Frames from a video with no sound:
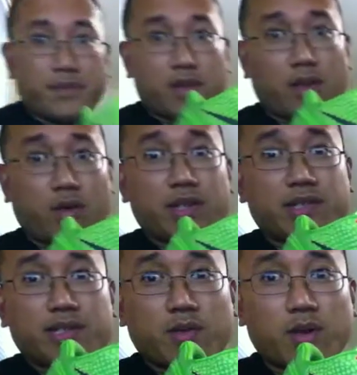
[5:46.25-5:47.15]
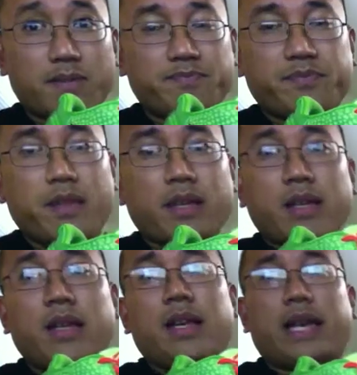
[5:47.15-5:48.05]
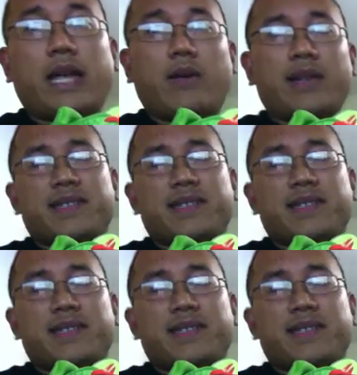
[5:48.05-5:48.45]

the Grinch is the one. Anyway,